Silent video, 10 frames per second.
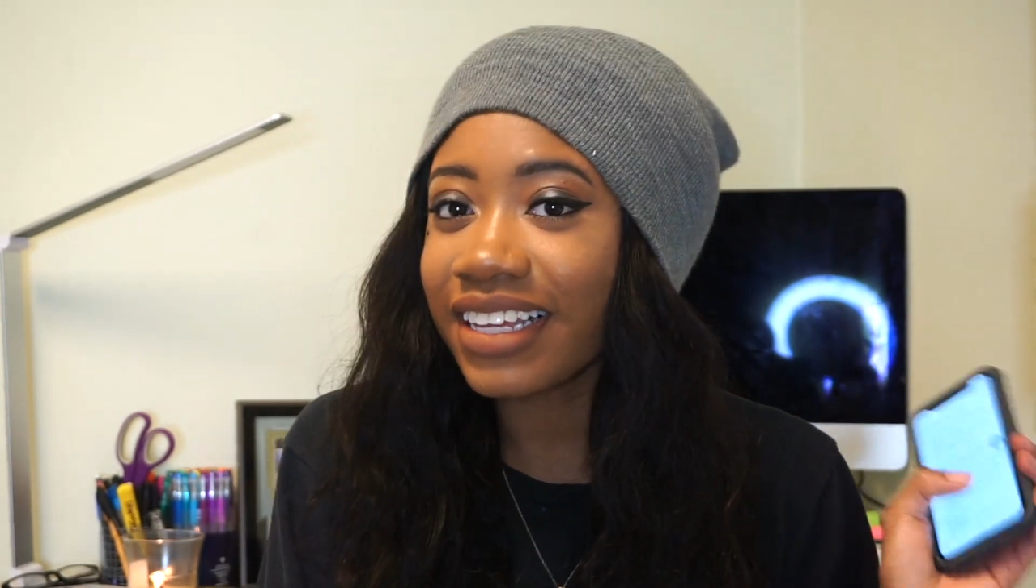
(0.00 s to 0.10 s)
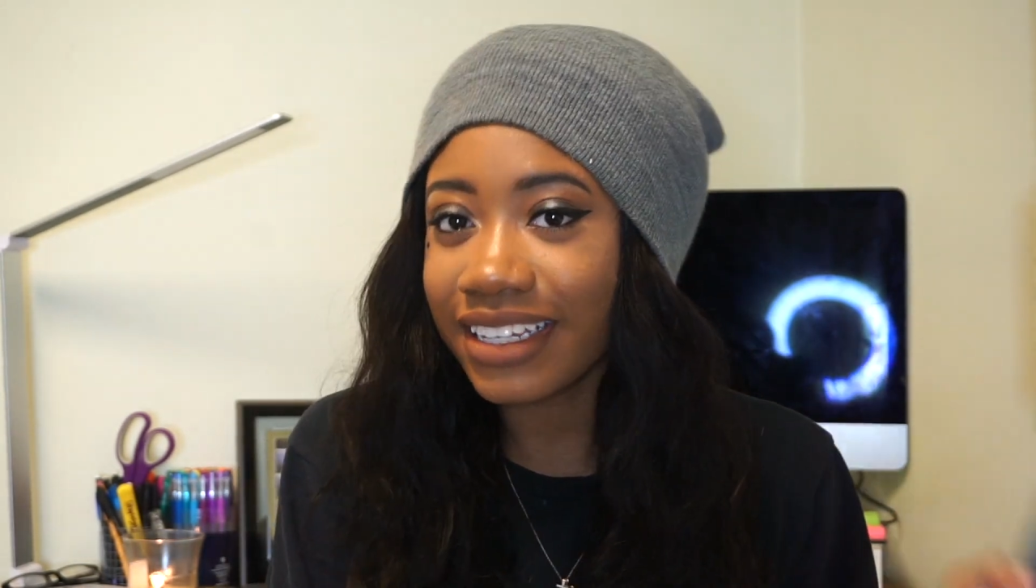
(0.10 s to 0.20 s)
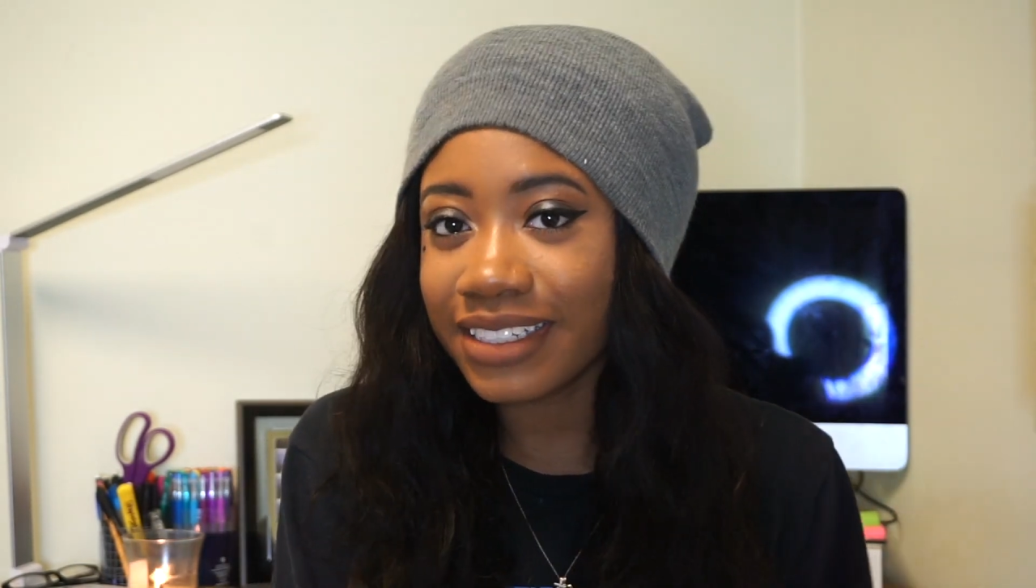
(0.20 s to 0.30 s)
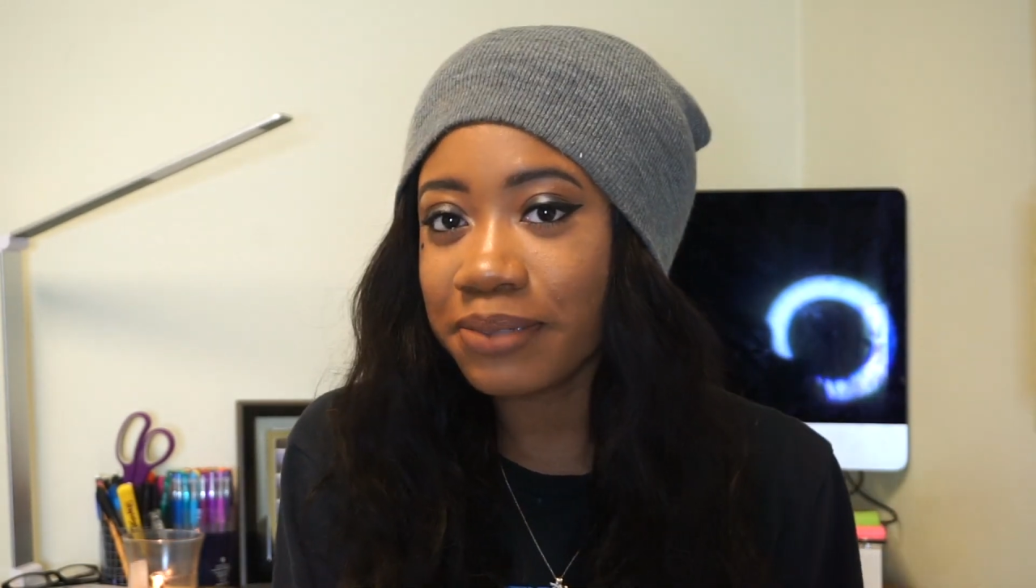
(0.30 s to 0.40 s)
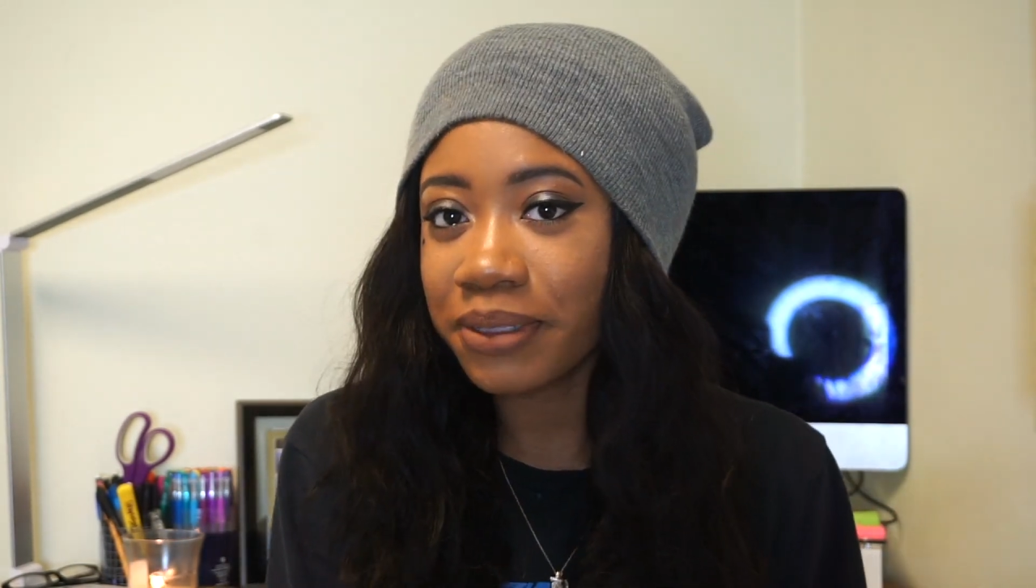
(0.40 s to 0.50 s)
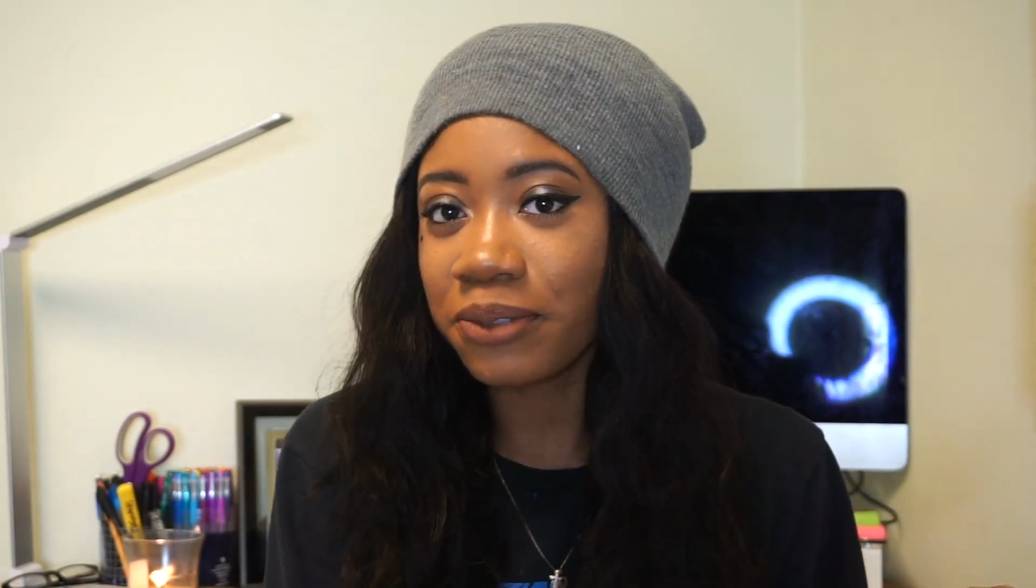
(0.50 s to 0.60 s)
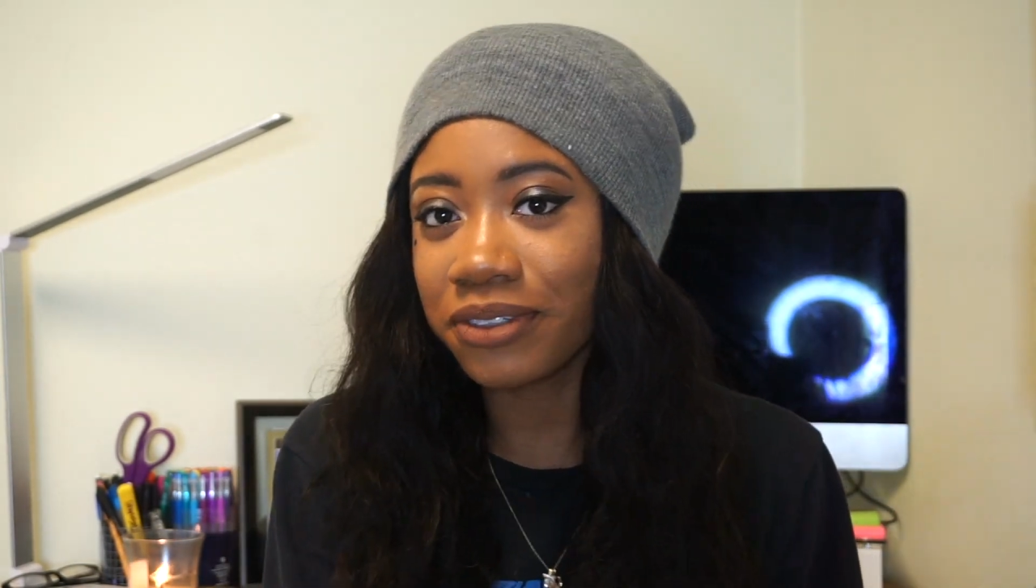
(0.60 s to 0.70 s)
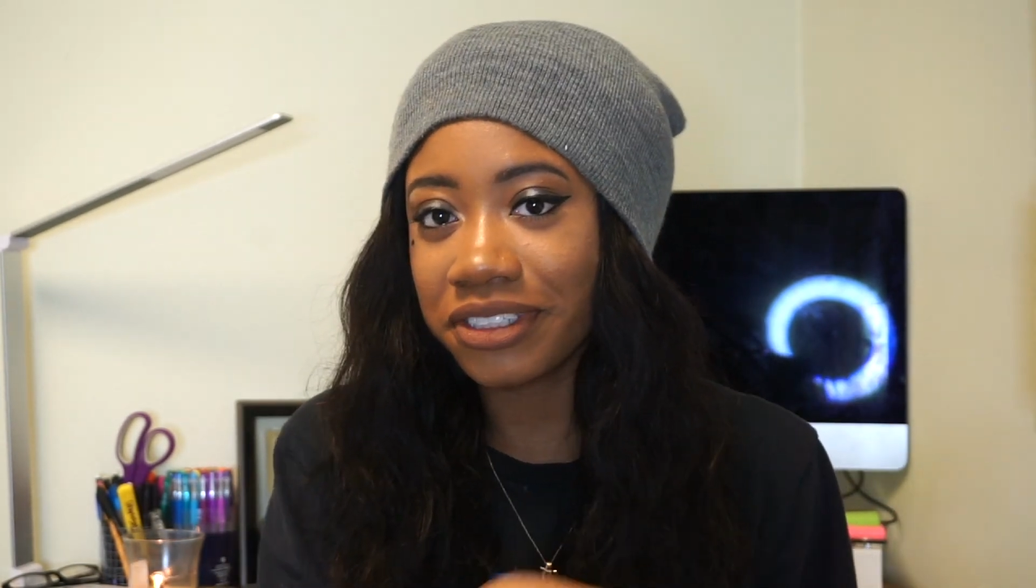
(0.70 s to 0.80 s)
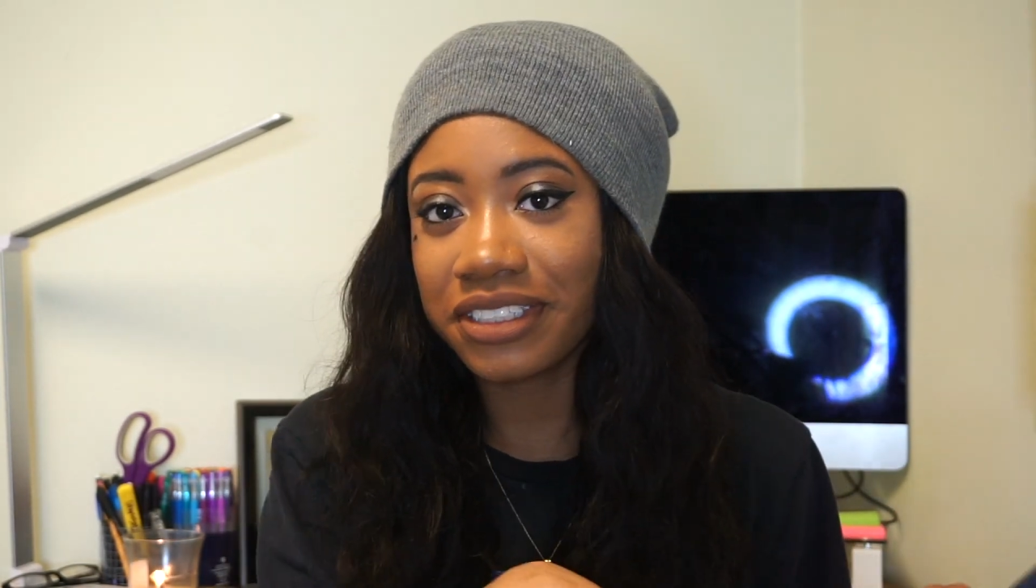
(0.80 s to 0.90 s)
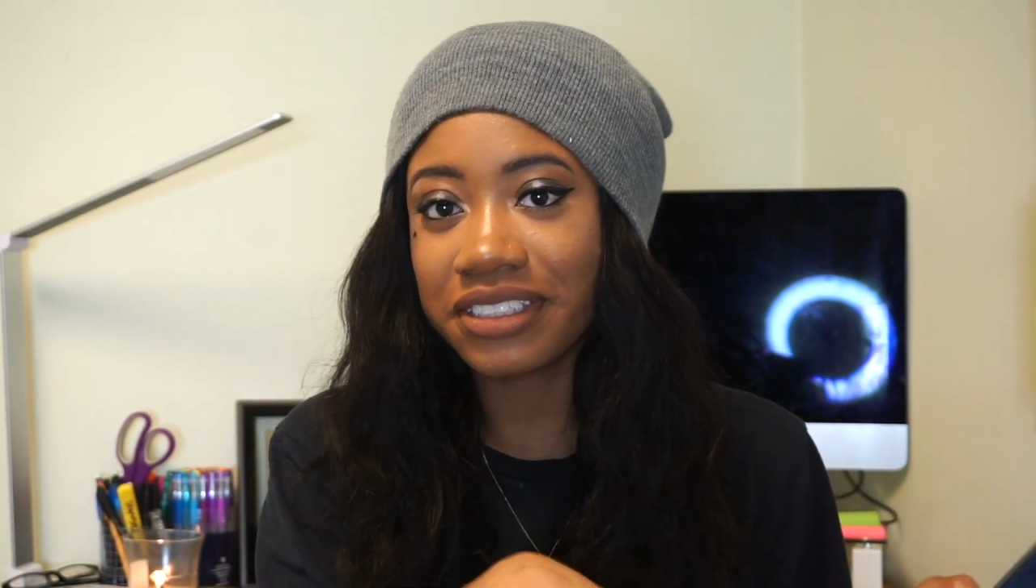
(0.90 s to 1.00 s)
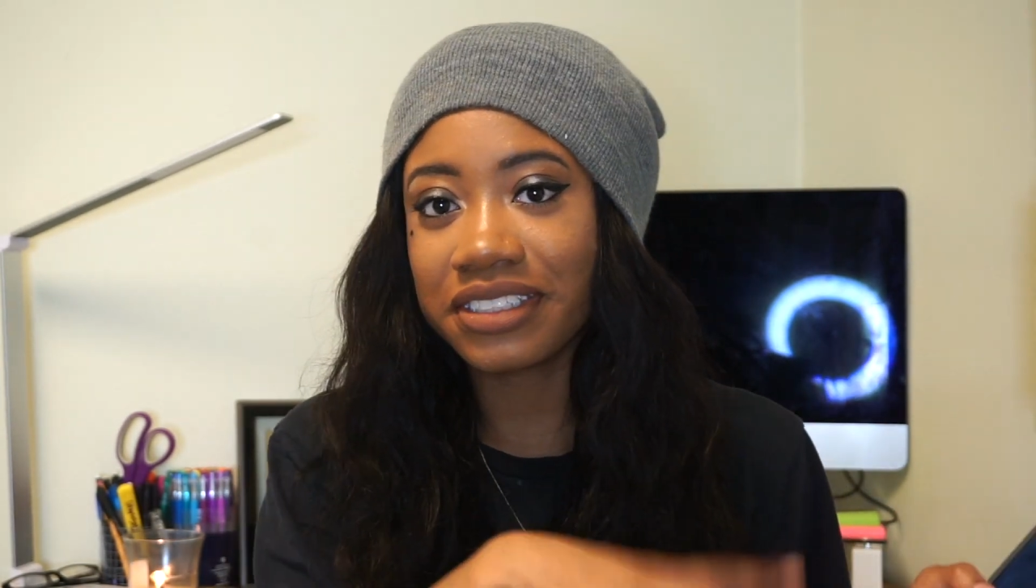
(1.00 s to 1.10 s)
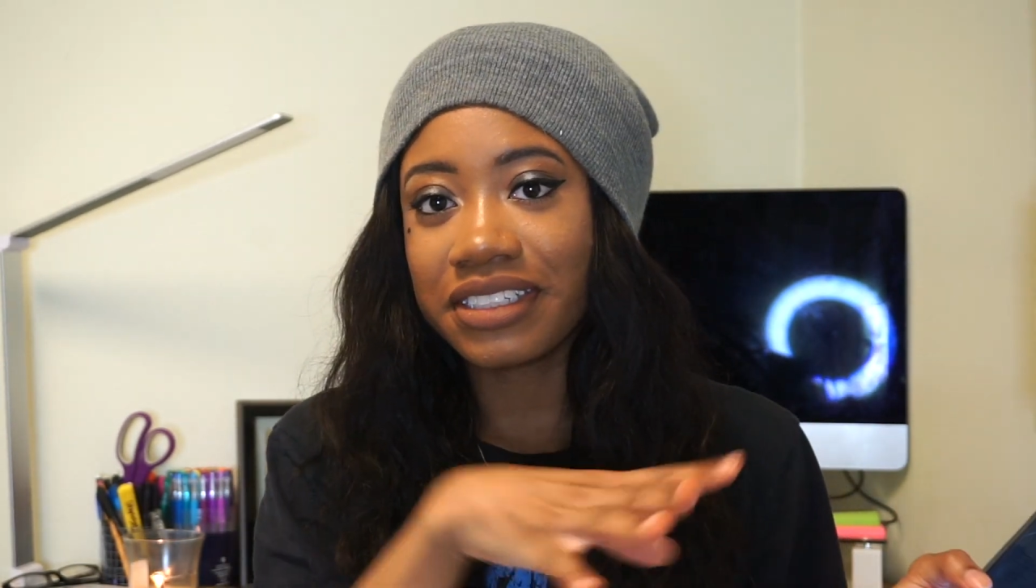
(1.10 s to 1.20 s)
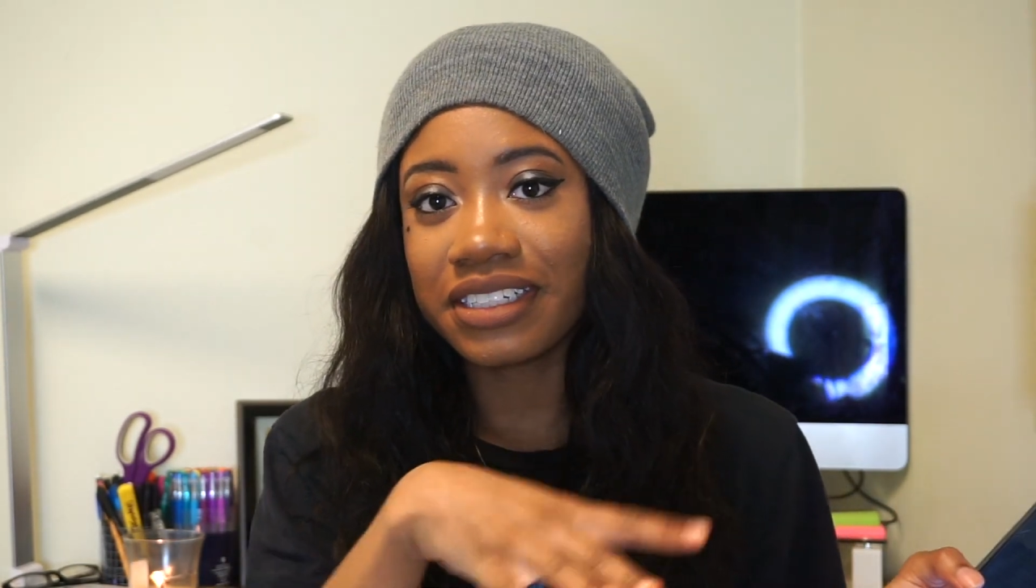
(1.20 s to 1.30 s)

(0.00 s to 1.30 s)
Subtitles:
ESB, which is